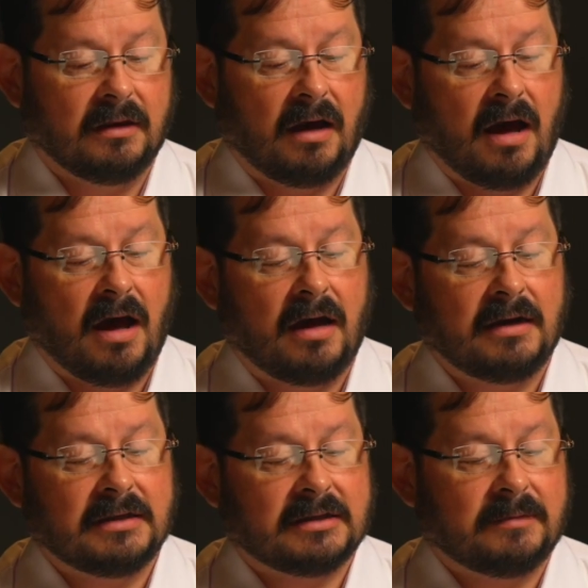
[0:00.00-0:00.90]
the
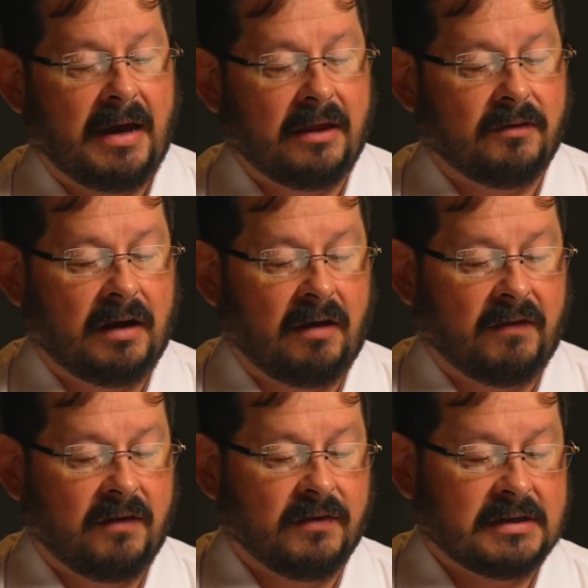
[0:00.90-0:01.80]
hottest smattering I've
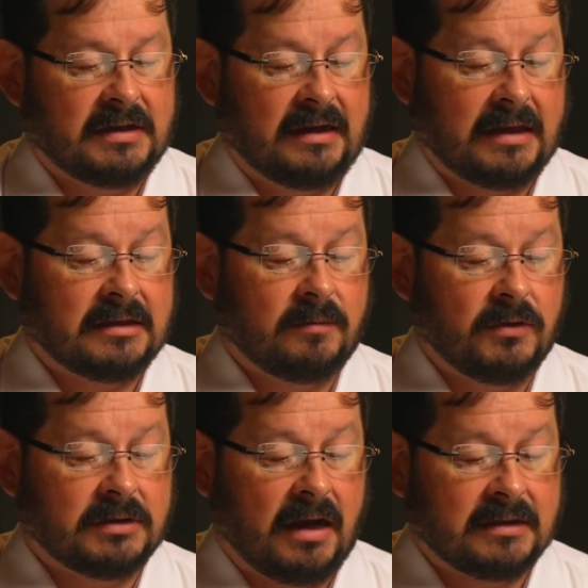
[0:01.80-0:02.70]
ever seen. That's the
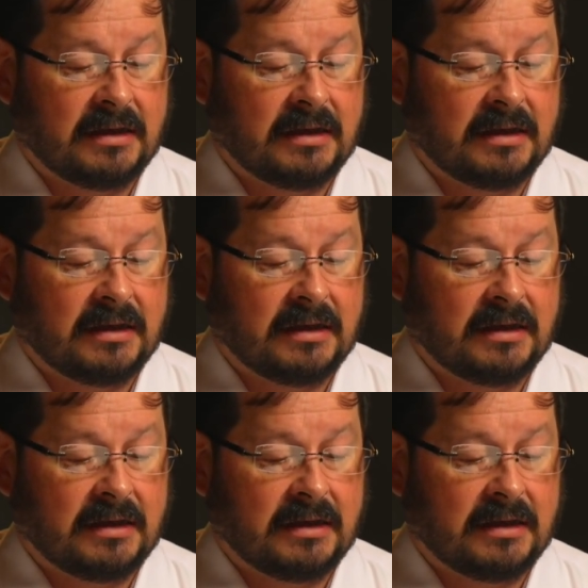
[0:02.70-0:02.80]
most hot sauce.